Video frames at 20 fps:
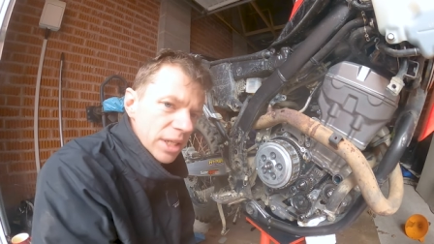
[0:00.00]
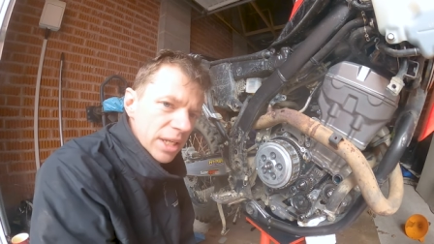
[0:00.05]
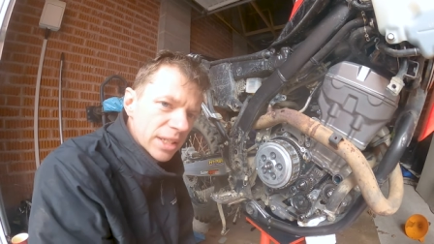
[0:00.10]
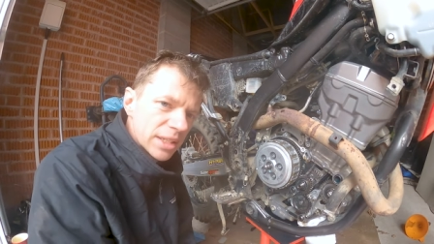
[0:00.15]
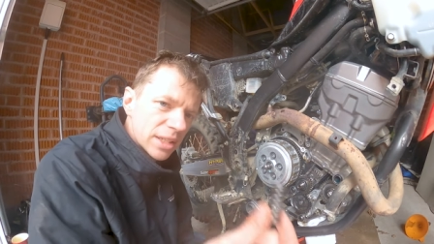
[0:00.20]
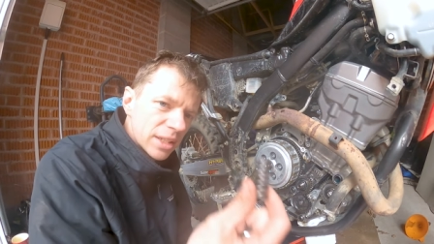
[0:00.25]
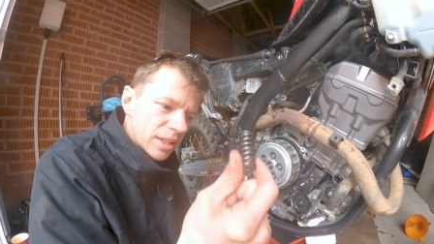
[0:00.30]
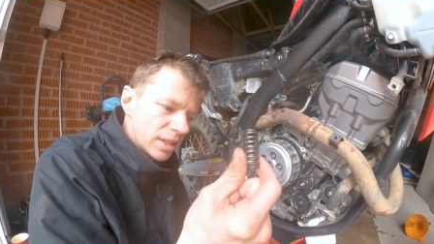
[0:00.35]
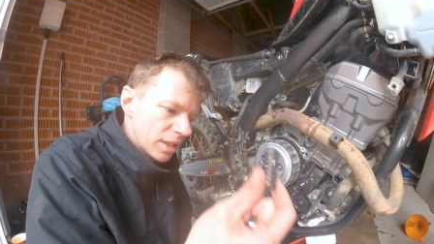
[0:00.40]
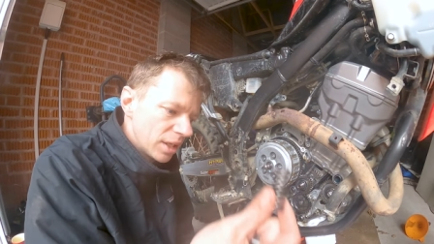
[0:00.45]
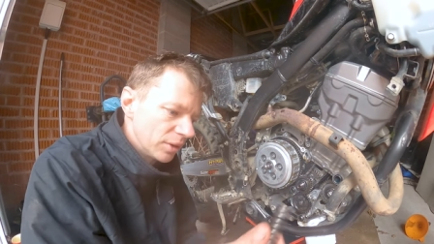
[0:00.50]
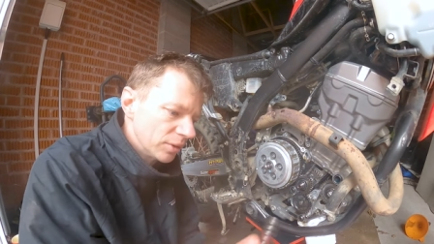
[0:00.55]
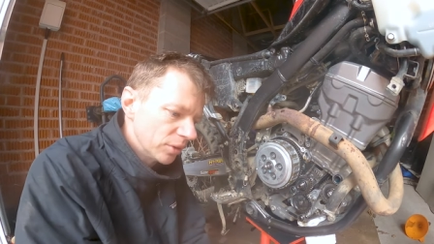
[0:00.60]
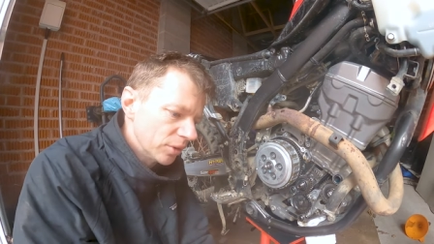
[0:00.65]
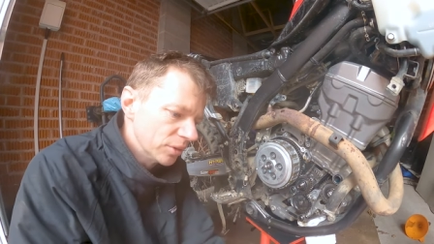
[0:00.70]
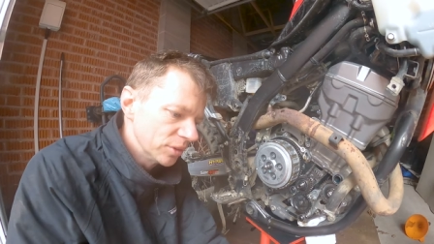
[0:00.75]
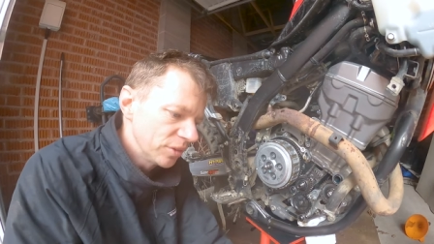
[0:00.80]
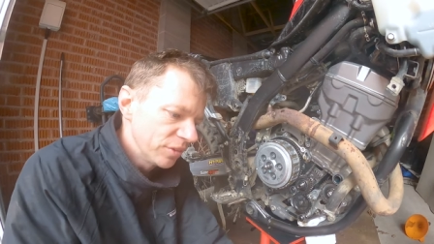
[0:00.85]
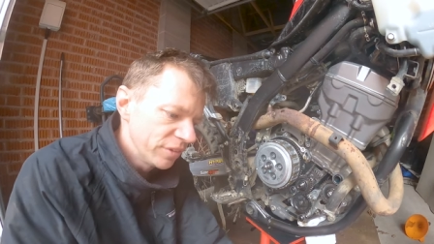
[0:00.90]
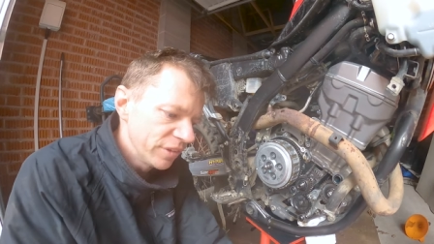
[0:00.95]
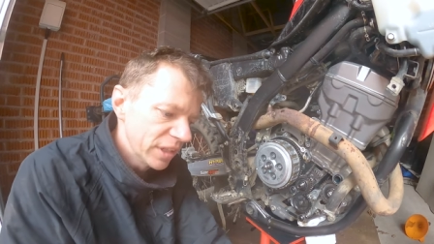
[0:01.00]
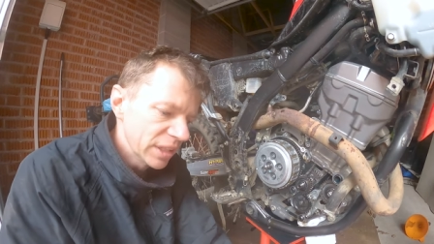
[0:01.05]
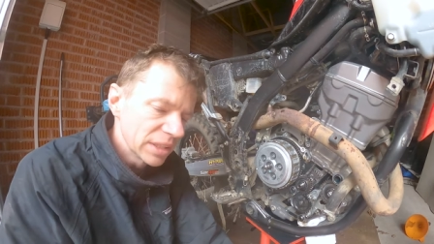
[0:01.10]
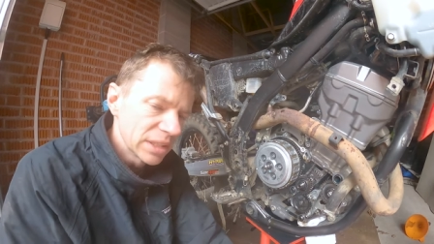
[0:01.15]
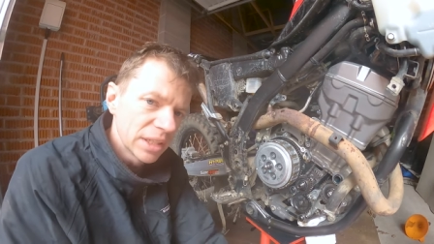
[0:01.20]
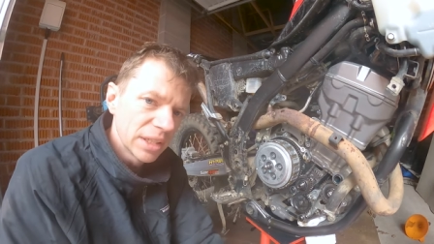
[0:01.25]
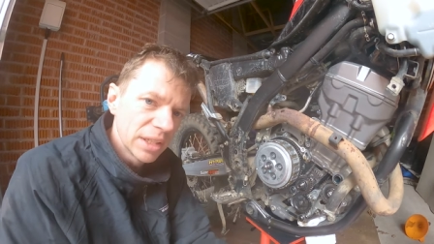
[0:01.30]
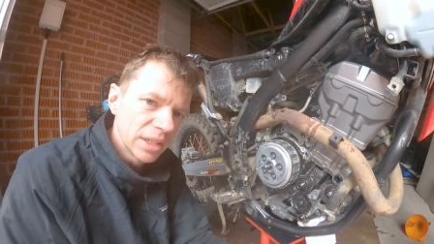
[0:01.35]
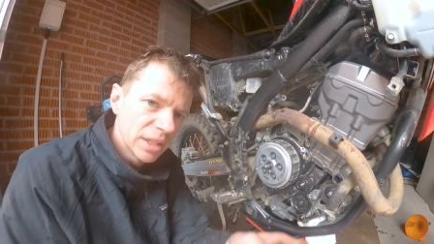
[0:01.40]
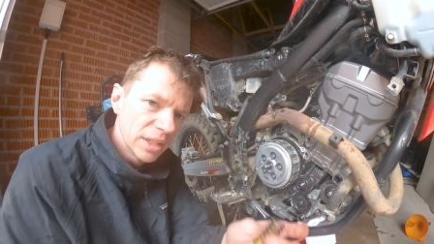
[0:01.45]
said I'm going to
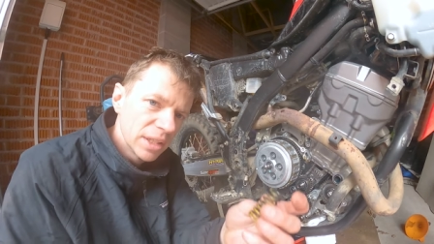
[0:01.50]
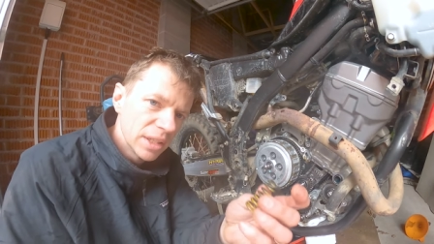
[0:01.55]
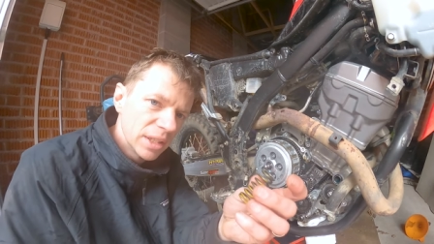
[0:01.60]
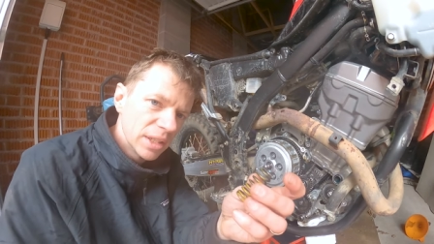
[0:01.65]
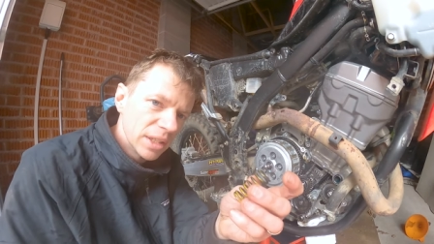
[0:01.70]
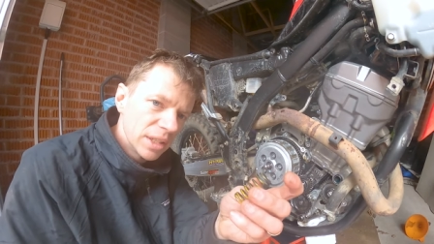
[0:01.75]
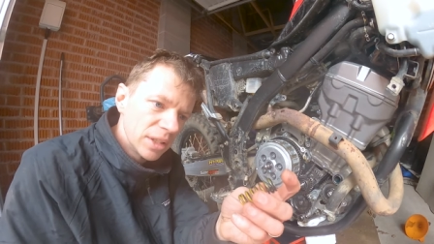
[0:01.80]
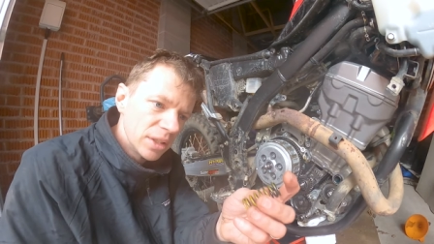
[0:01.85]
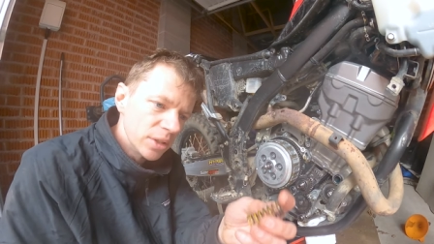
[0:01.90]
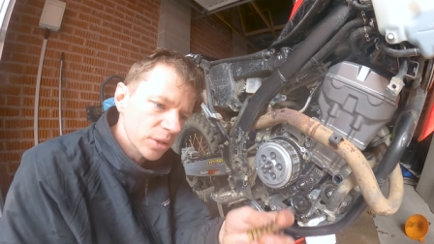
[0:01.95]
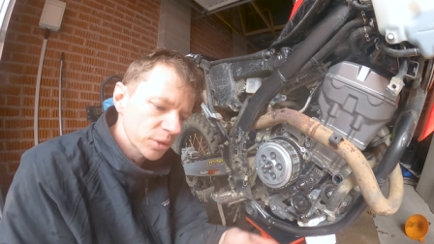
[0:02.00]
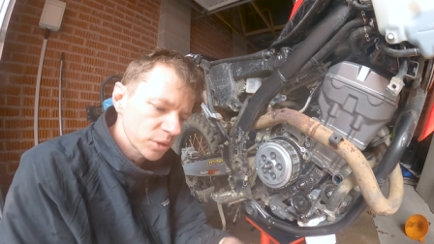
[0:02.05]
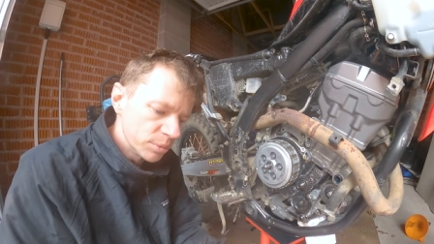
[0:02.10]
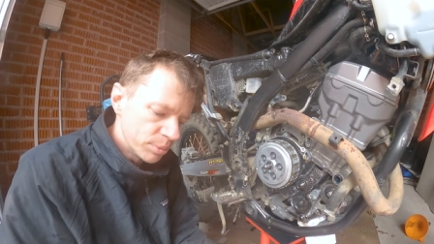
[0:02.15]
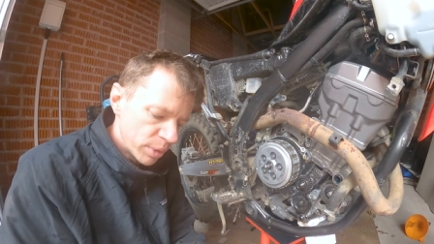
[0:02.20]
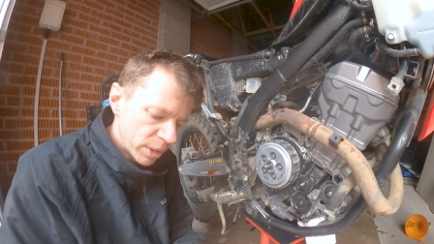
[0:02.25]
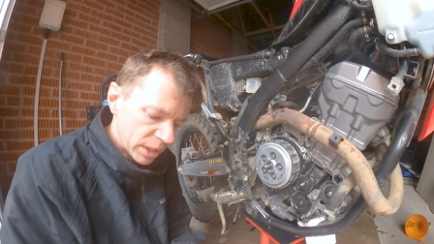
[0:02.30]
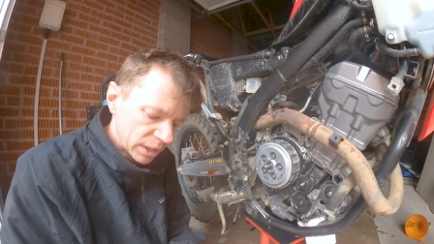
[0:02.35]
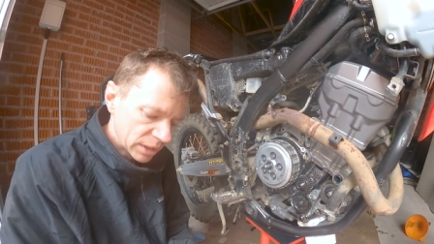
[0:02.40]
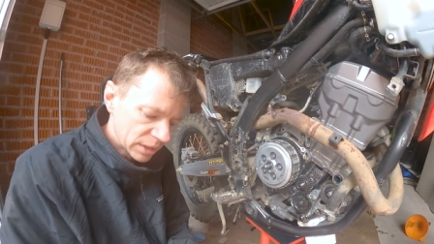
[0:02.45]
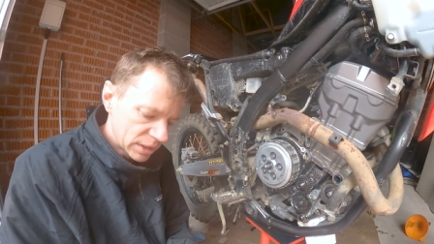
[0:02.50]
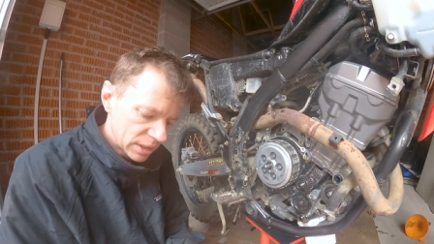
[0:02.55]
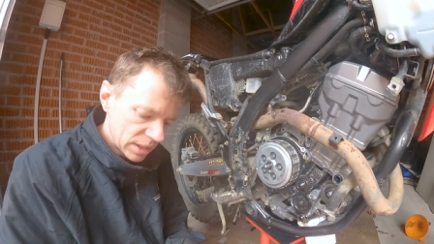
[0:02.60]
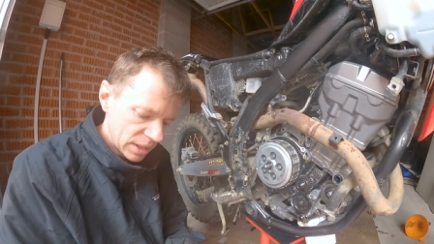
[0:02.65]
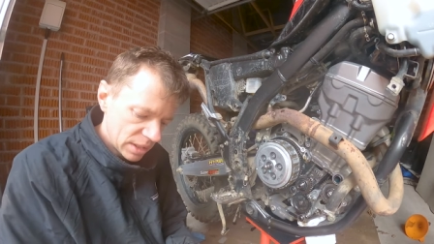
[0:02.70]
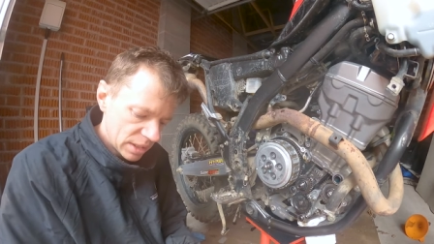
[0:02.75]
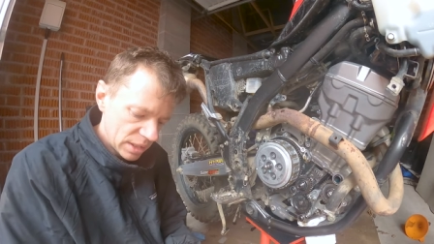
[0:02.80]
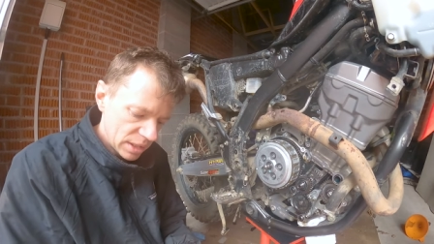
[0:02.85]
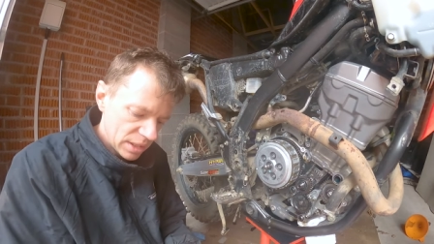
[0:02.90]
fit new springs